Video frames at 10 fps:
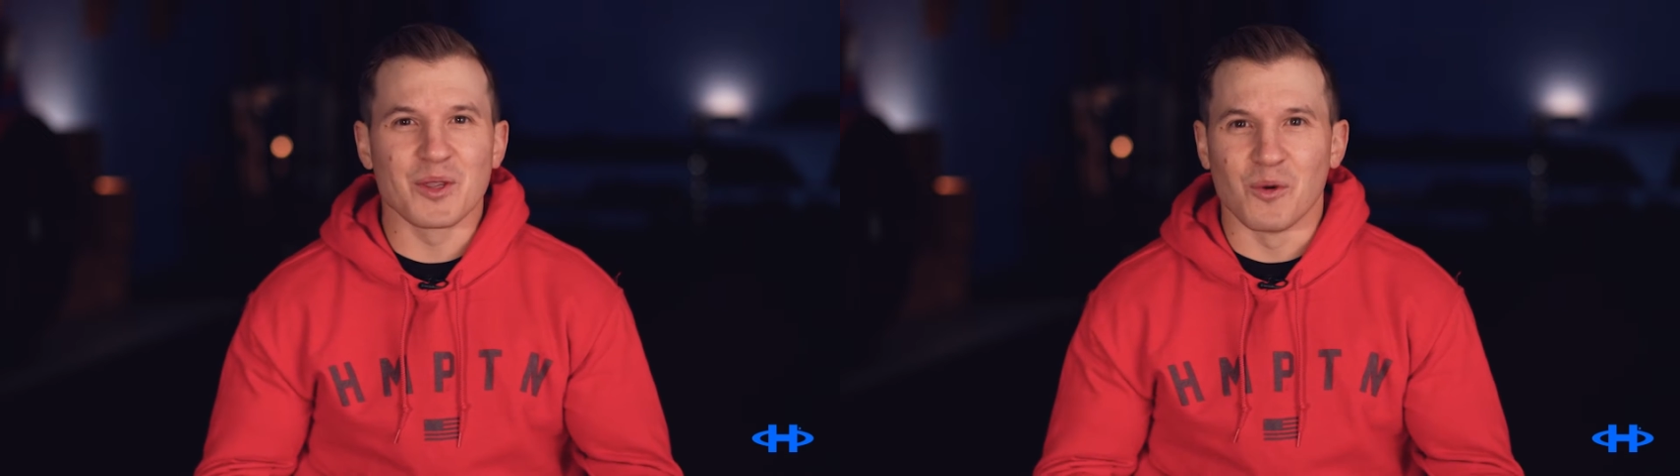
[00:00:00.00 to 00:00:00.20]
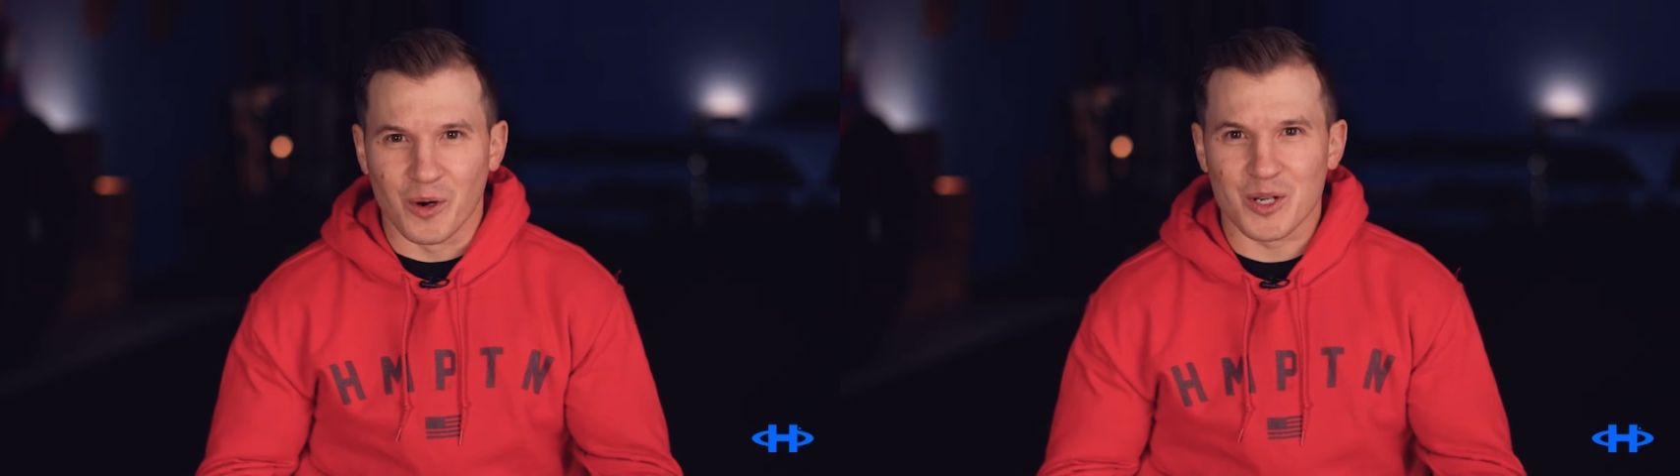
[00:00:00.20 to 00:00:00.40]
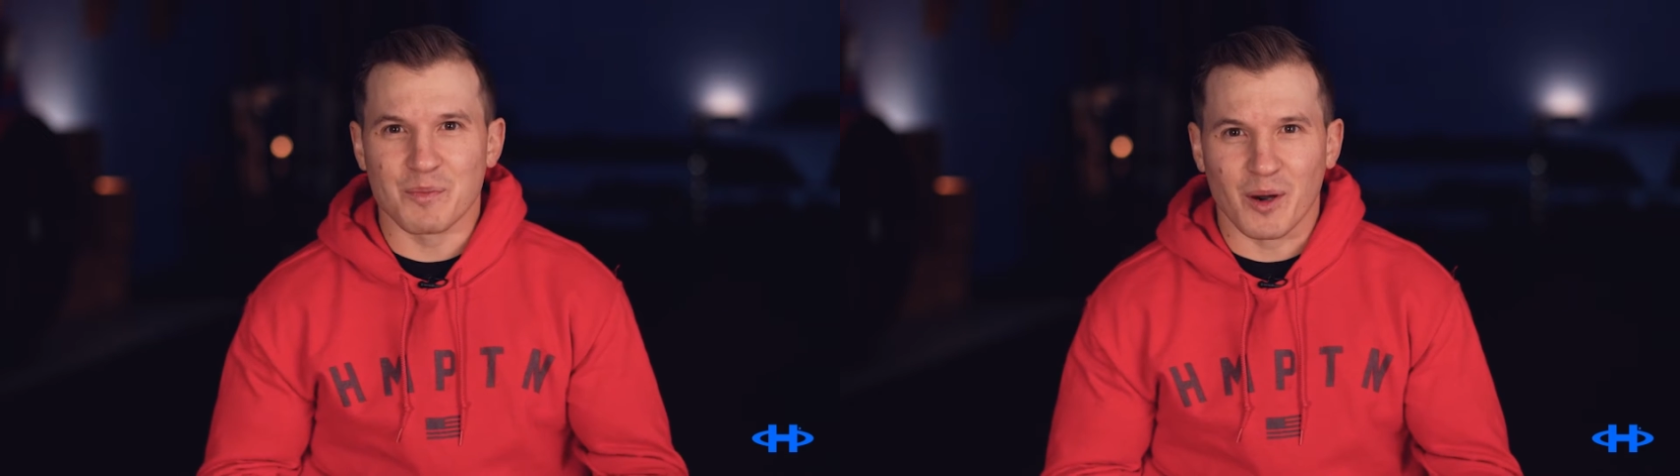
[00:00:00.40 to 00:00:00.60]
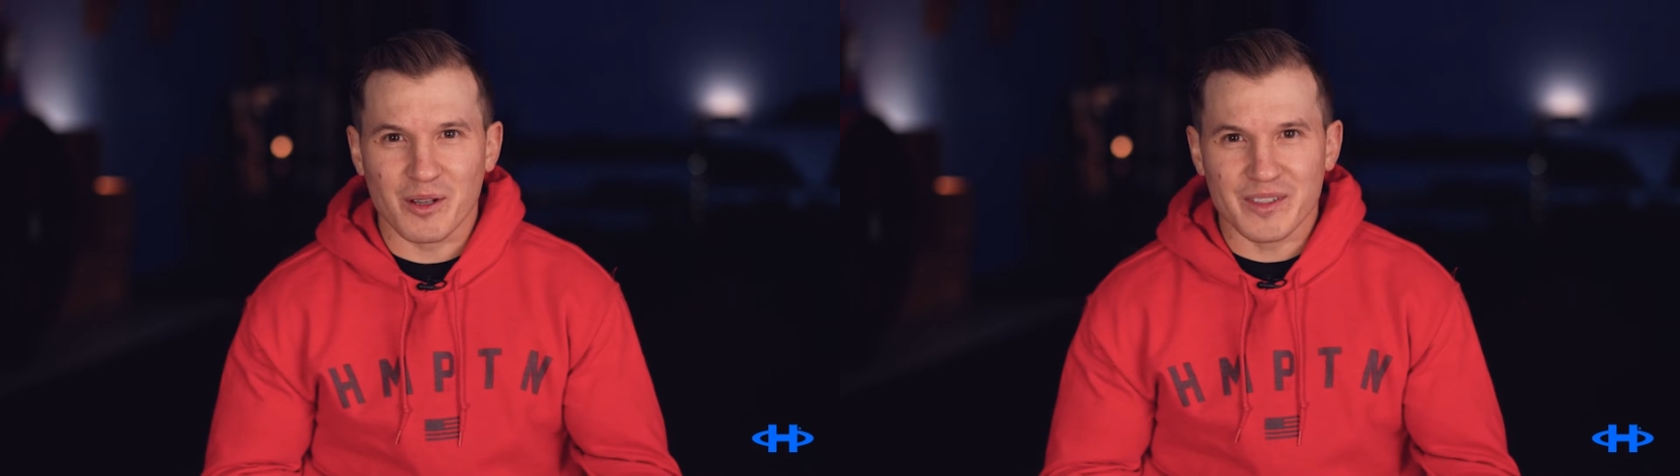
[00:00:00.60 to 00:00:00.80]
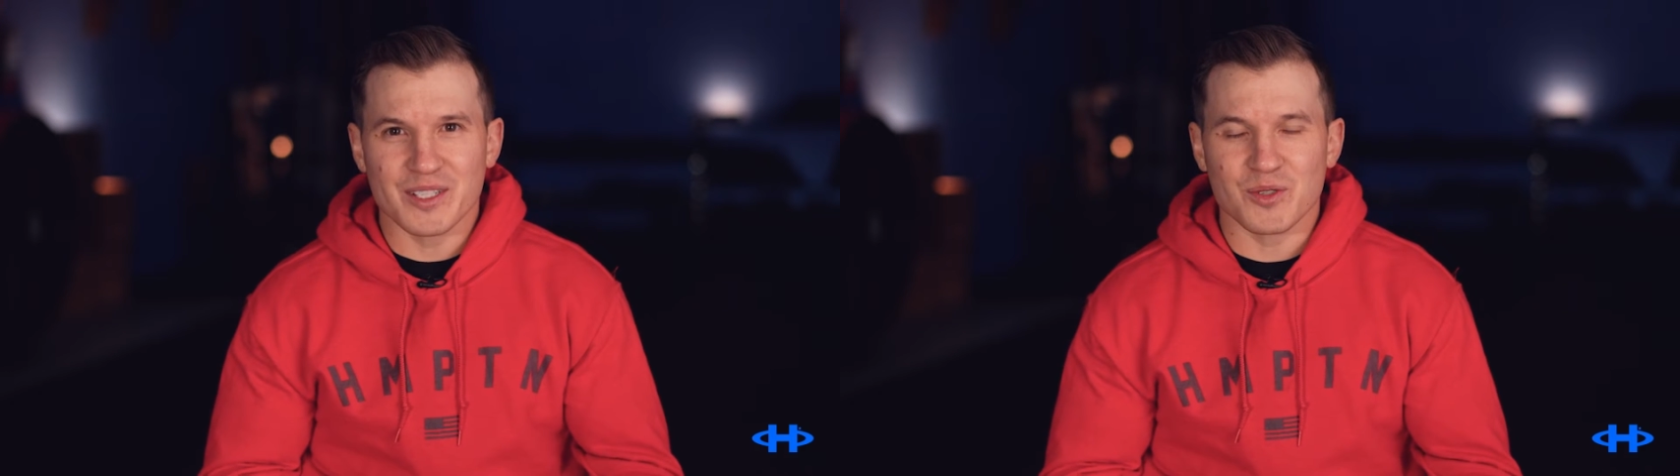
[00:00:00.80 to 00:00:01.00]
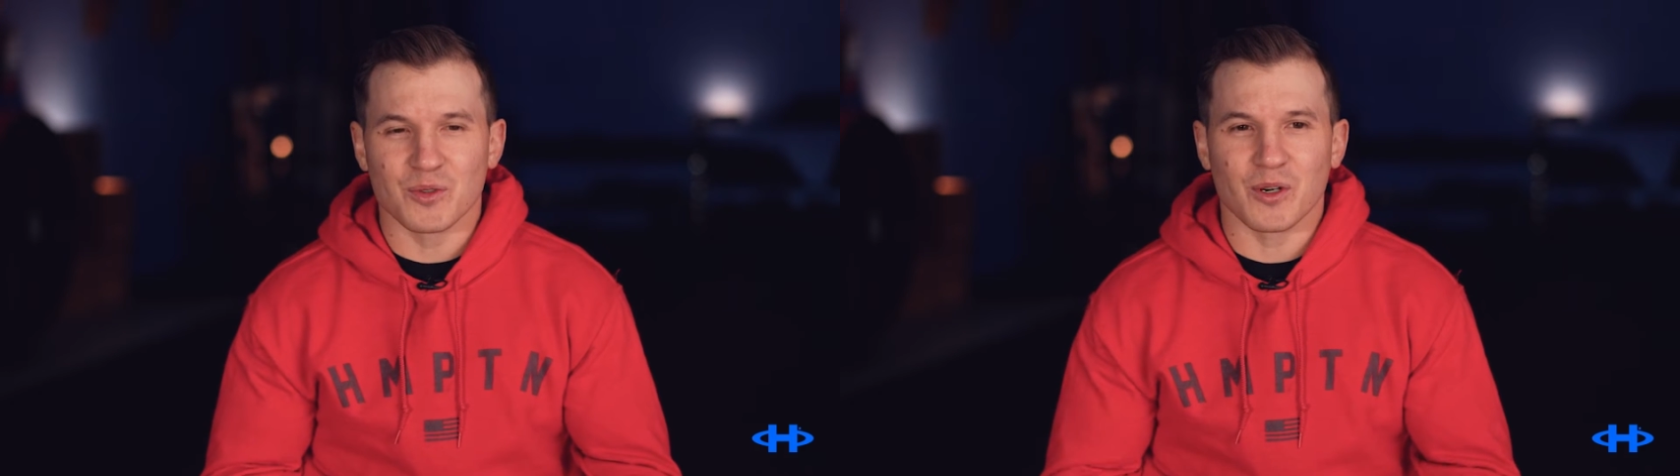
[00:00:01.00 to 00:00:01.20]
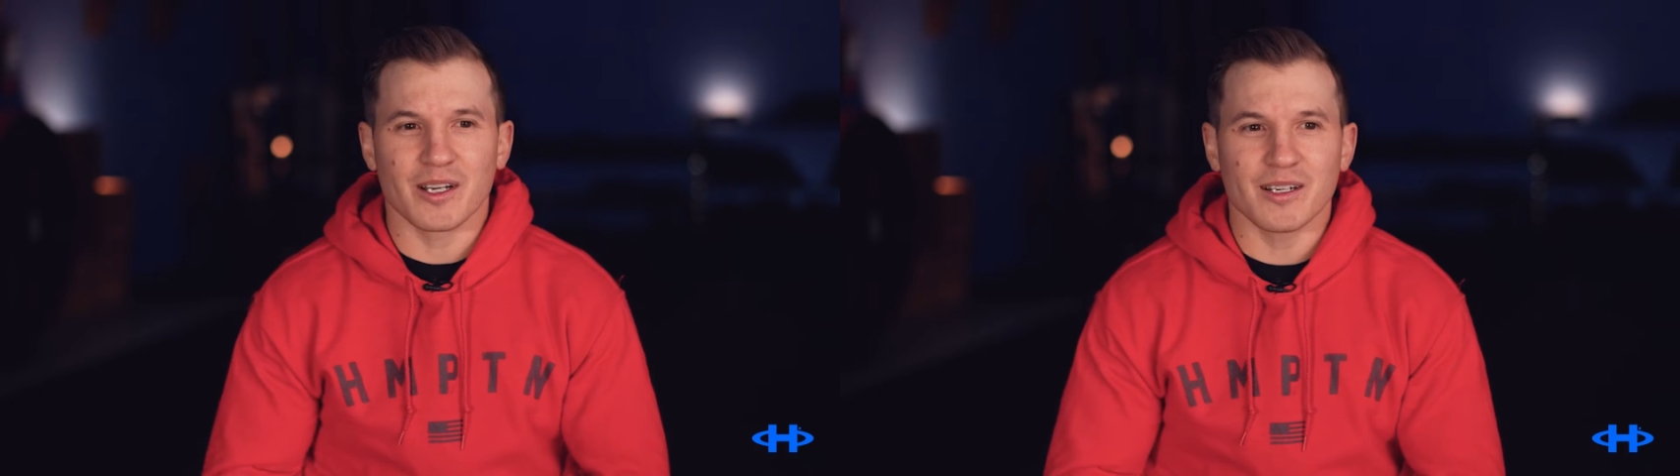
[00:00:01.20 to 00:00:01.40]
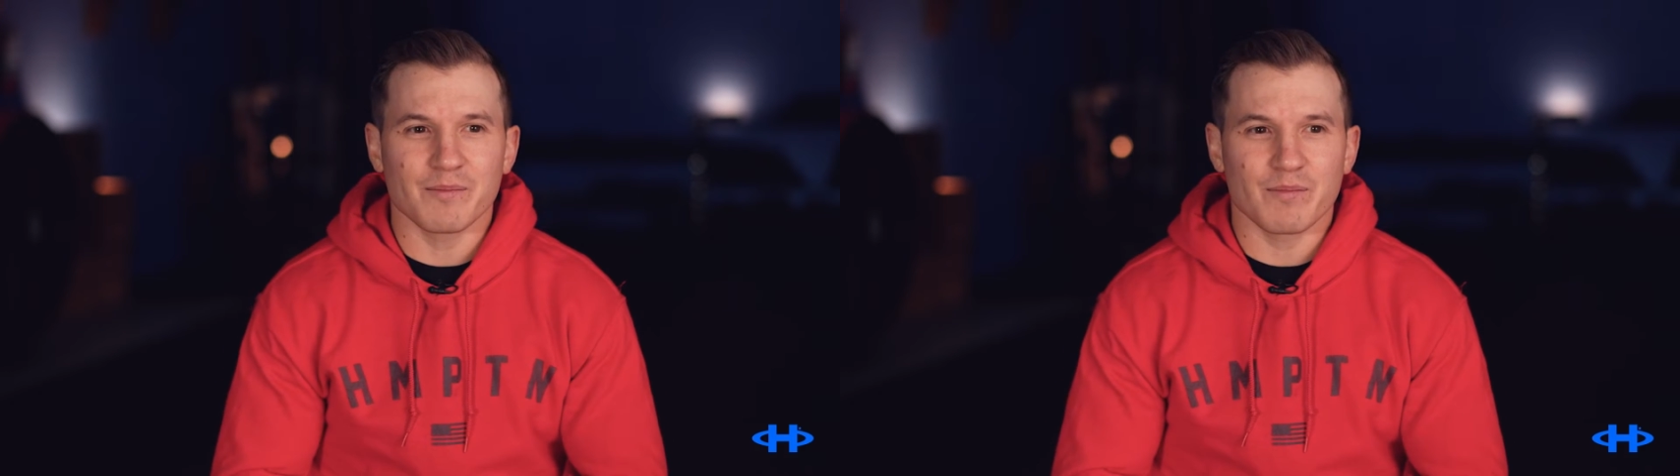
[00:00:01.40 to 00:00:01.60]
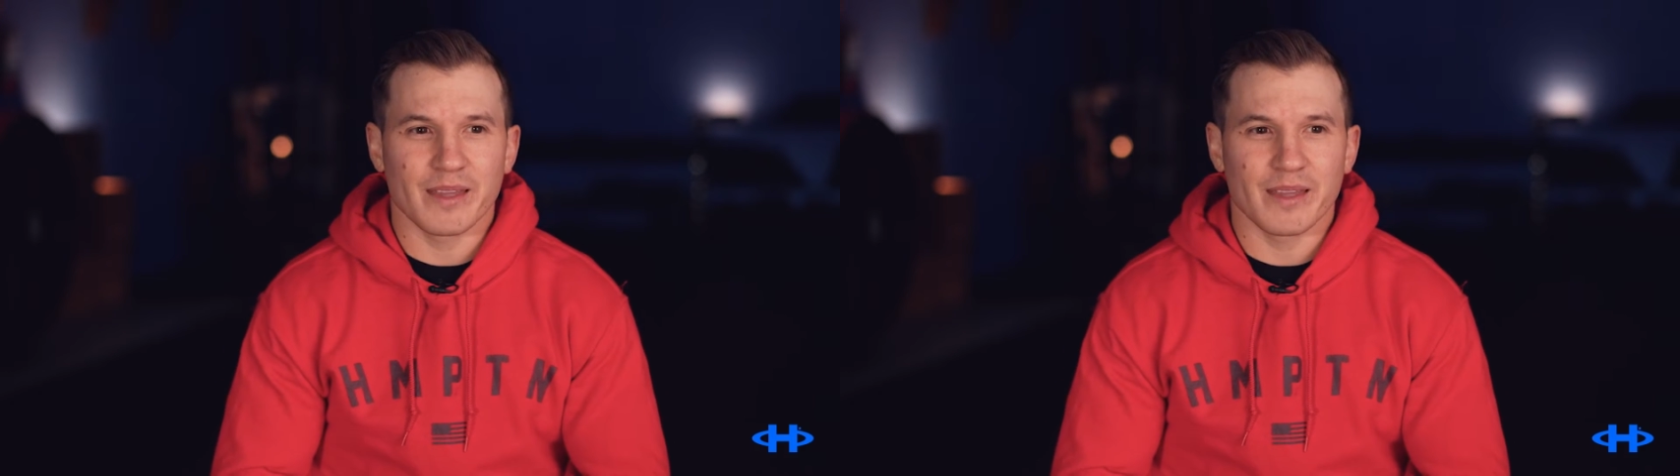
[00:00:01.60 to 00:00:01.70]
the worst part of Ninja Warrior